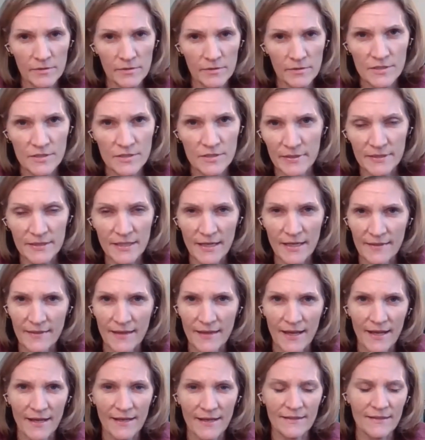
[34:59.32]
will just build on
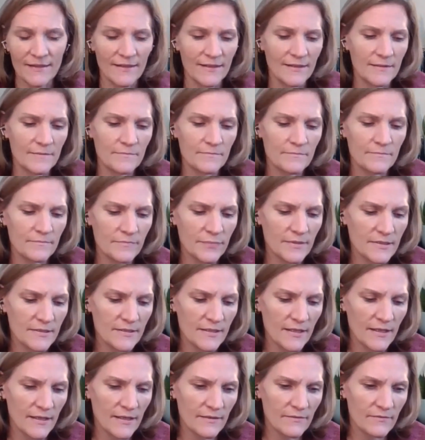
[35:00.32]
that
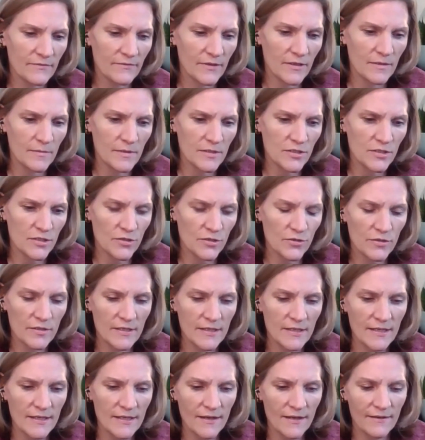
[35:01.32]
because I very much
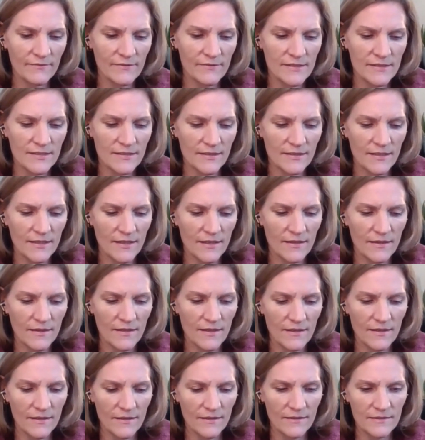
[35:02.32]
agree, obviously,
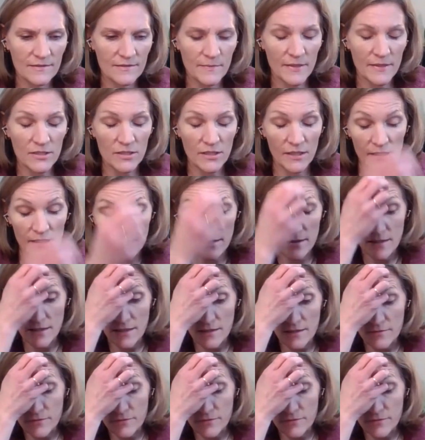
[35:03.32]
especially on the